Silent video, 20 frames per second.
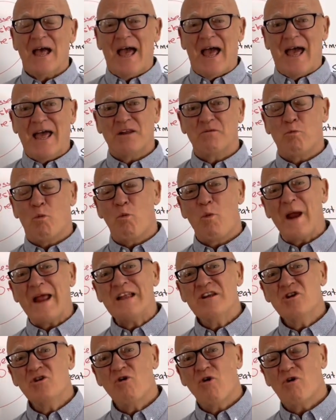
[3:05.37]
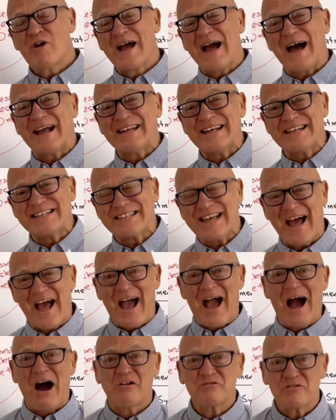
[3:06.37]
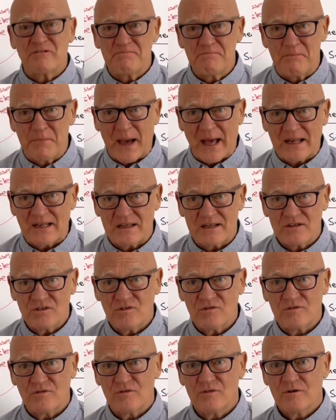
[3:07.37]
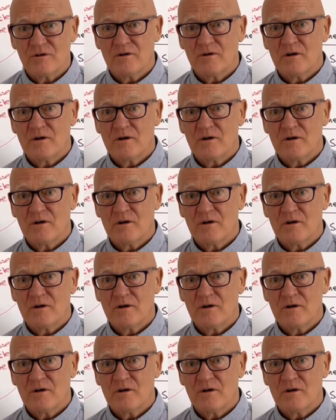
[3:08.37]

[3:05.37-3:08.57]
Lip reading: And when your gut is out of balance,